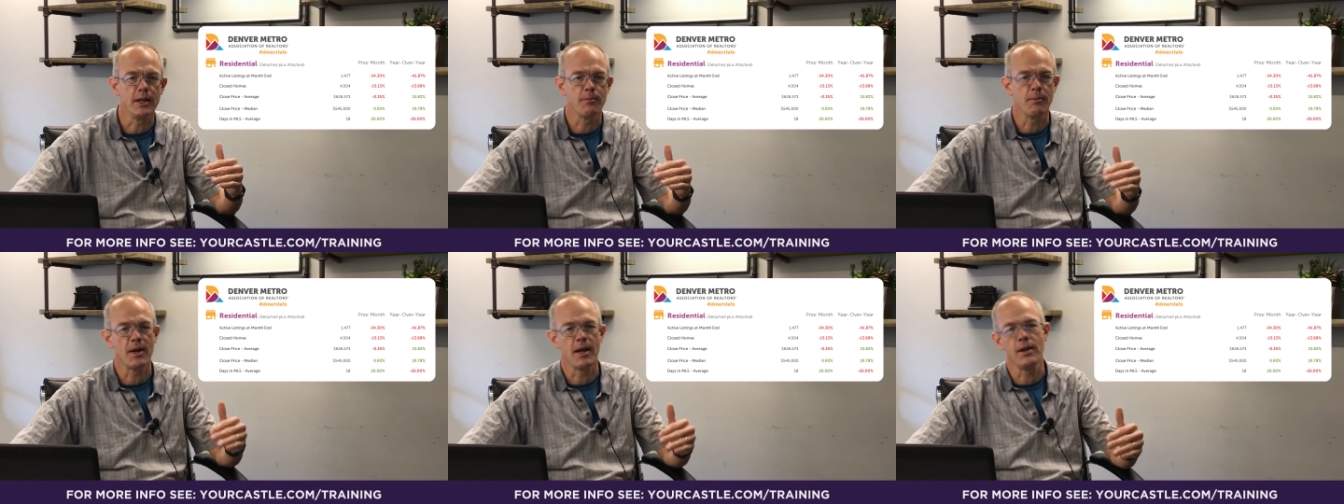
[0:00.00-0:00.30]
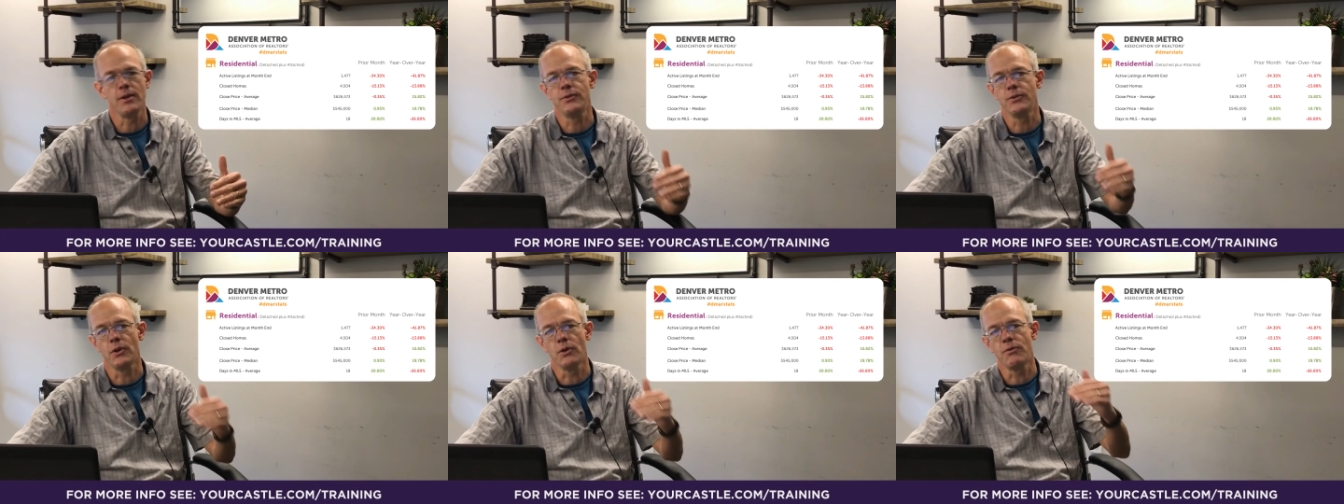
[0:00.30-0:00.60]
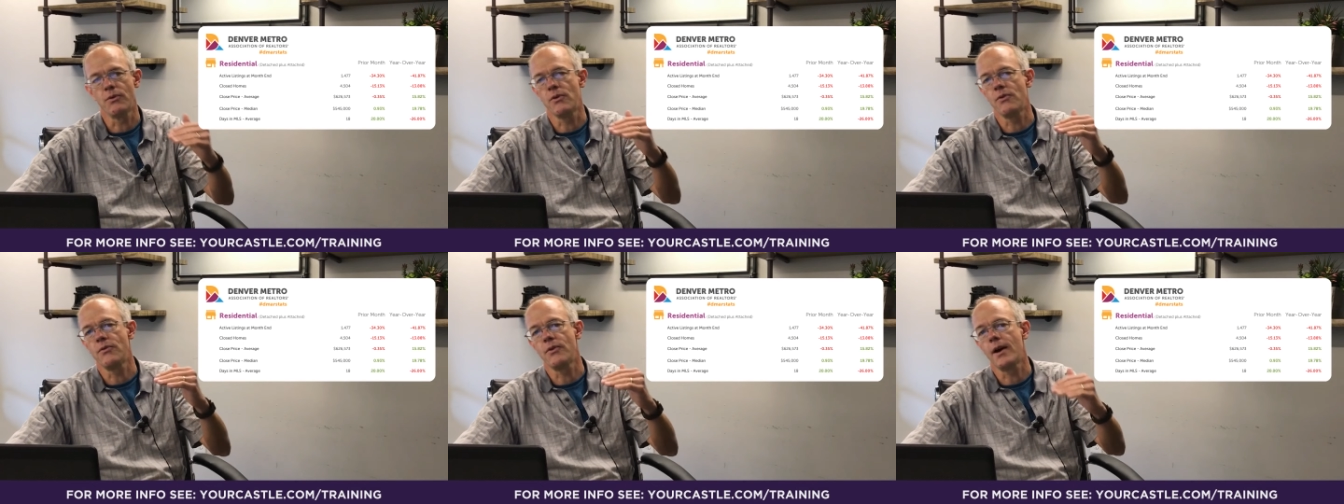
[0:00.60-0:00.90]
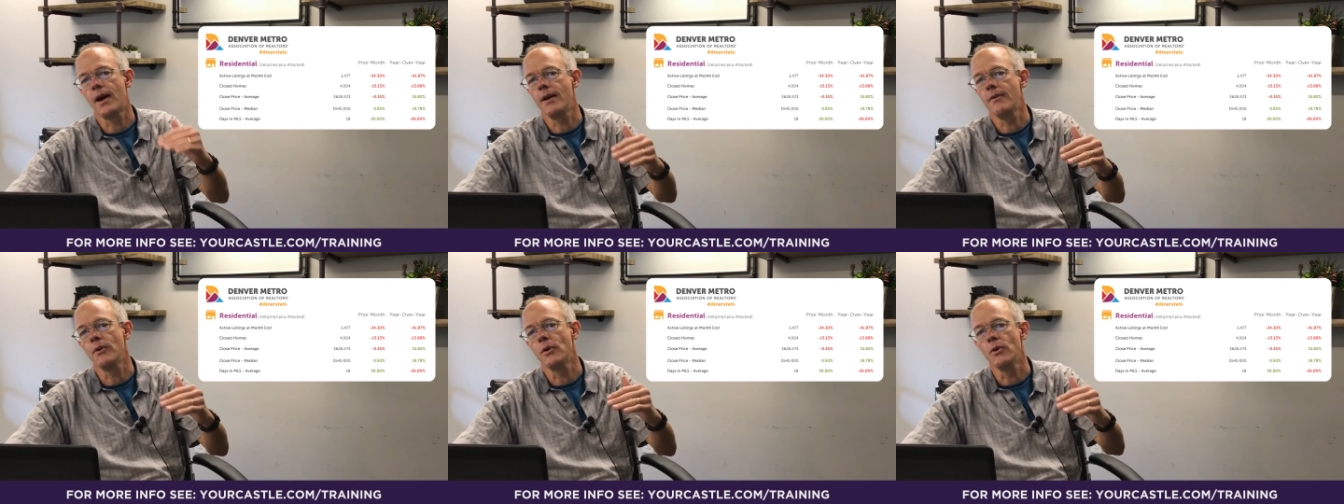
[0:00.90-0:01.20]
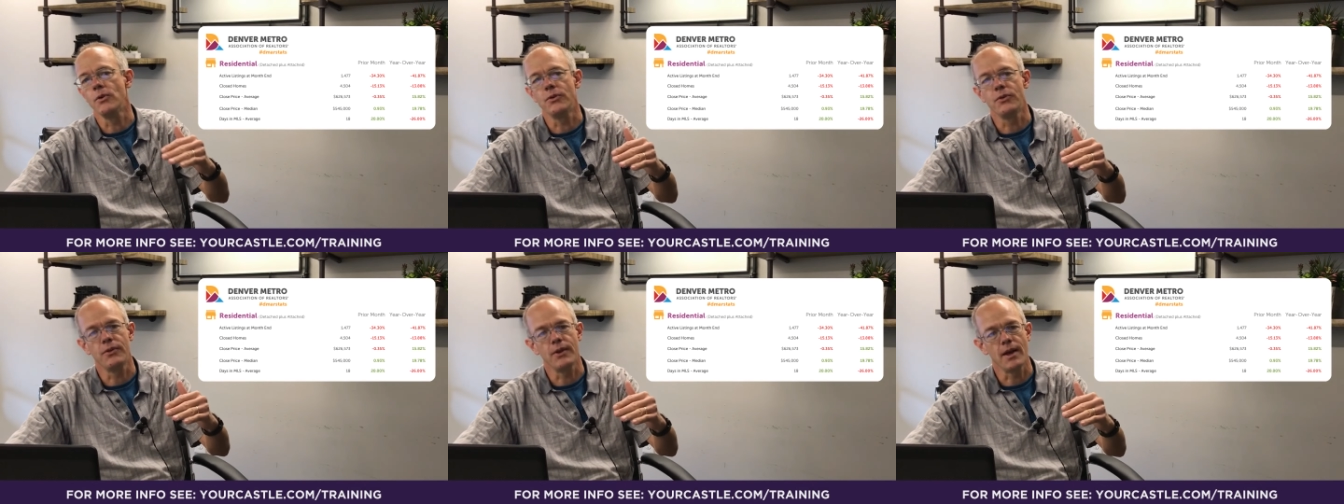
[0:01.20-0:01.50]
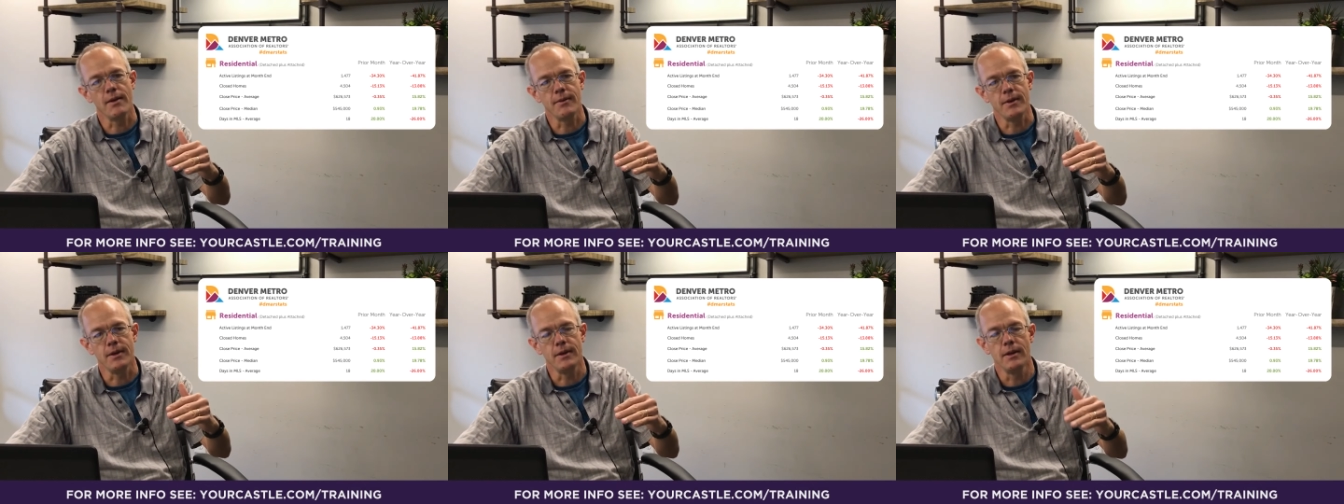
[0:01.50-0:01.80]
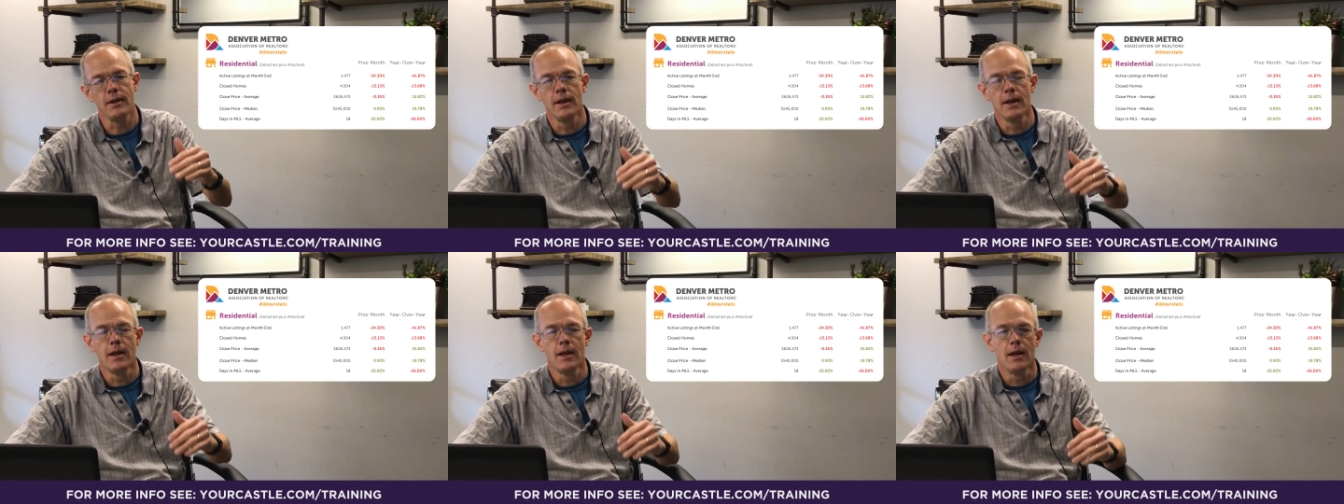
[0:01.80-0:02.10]
it probably sold for
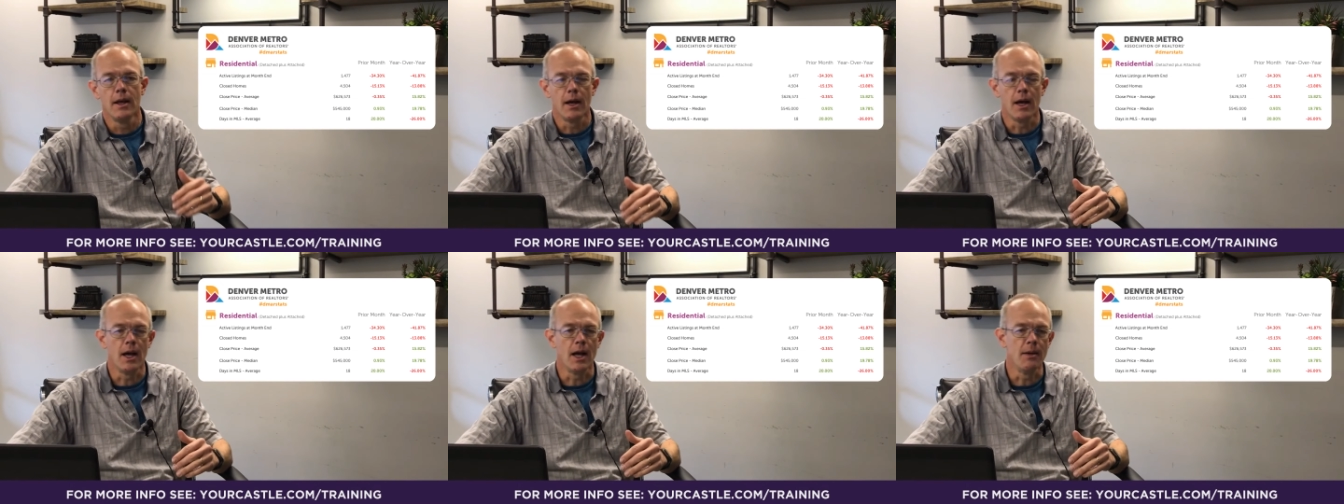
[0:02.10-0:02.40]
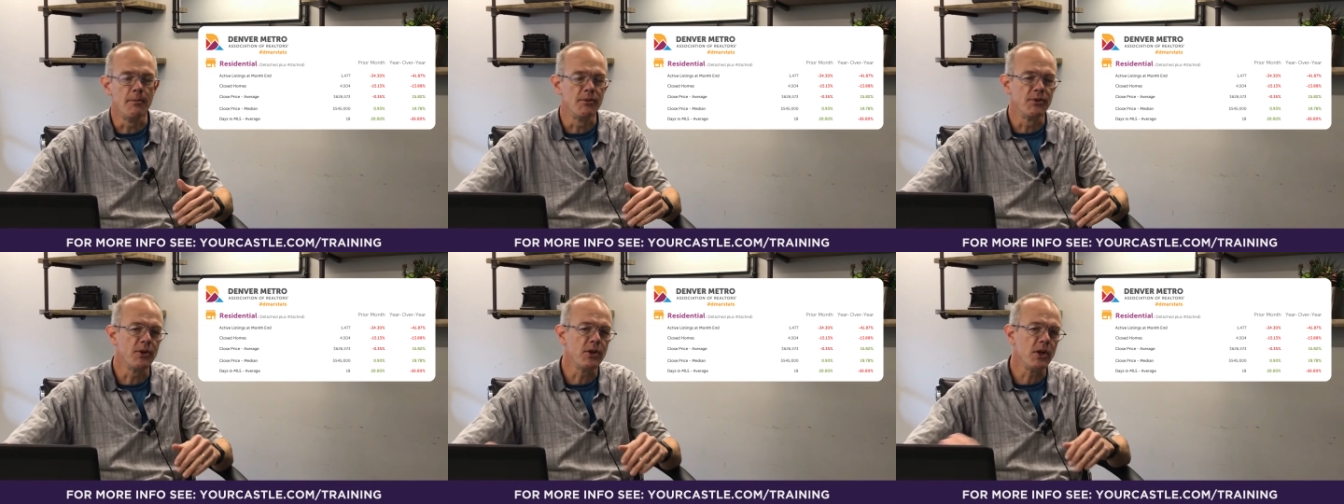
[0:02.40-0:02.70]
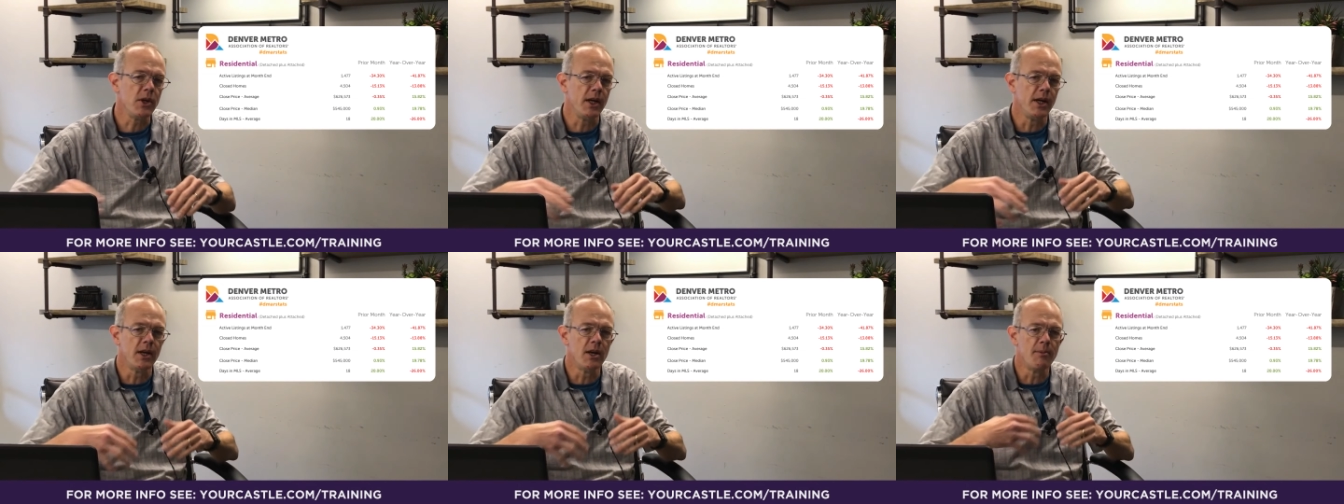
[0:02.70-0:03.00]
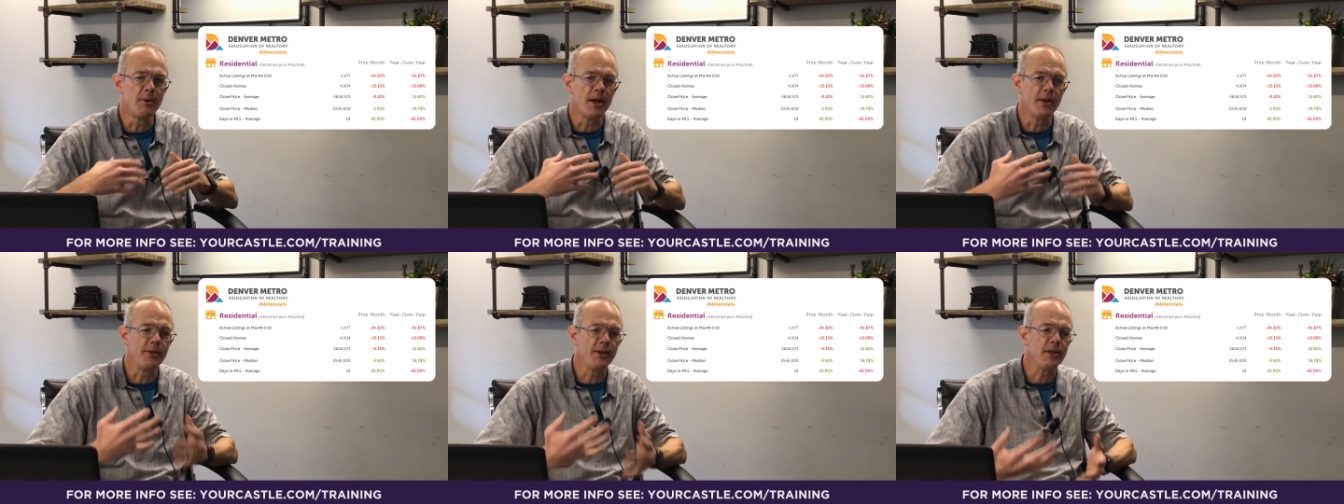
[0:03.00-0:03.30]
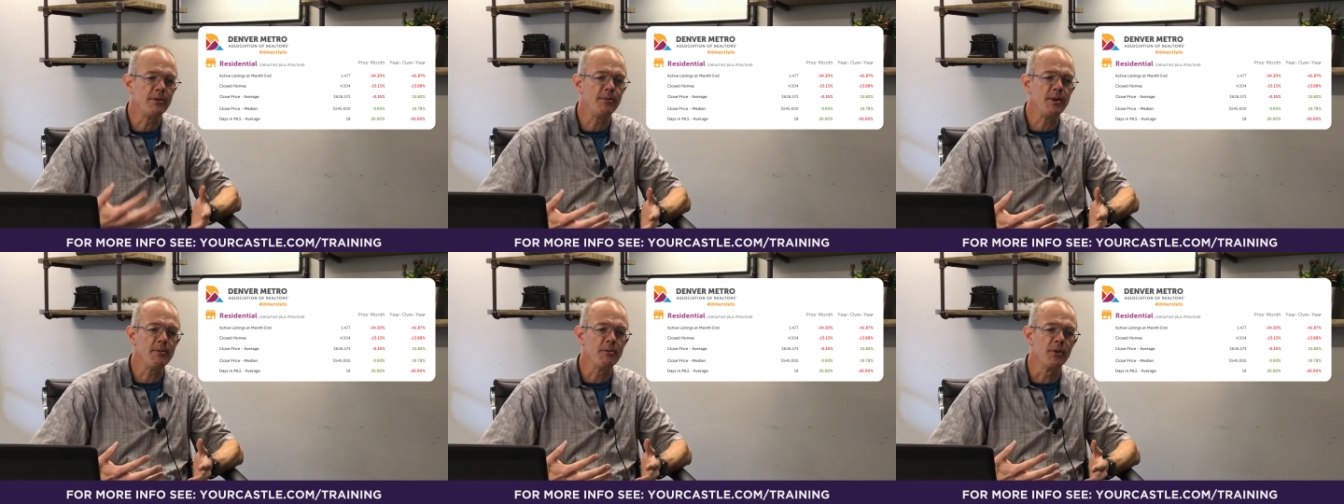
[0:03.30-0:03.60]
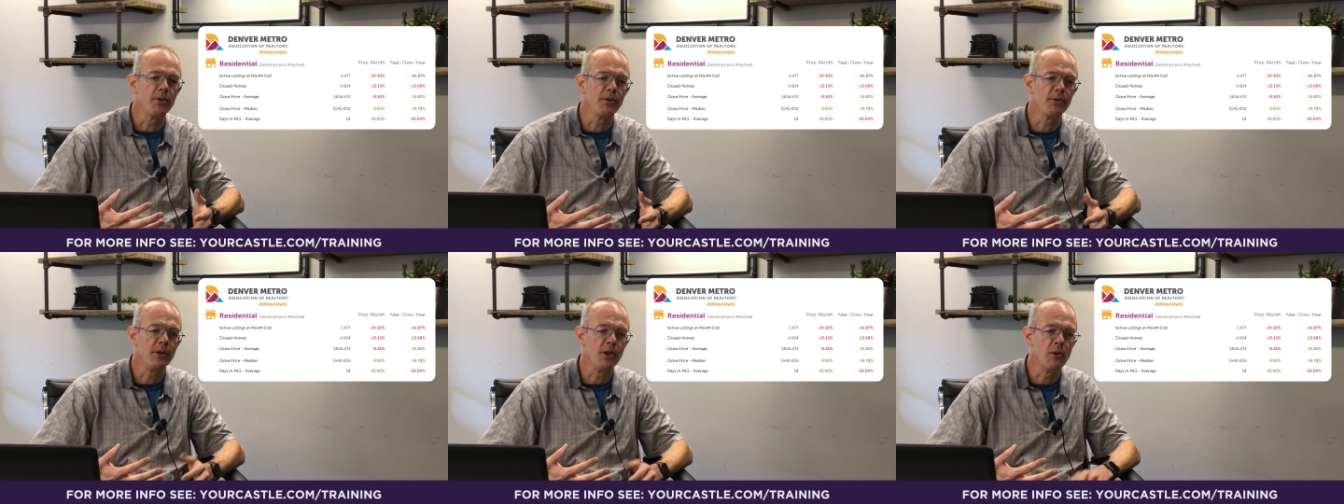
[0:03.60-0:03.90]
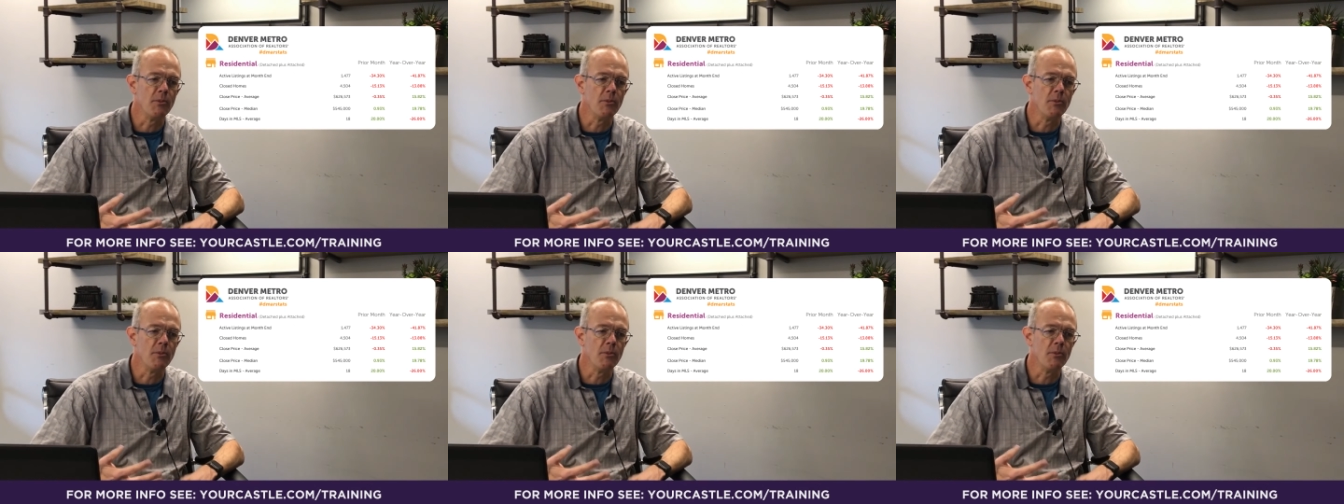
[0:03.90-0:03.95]
$507. So you hear about these people,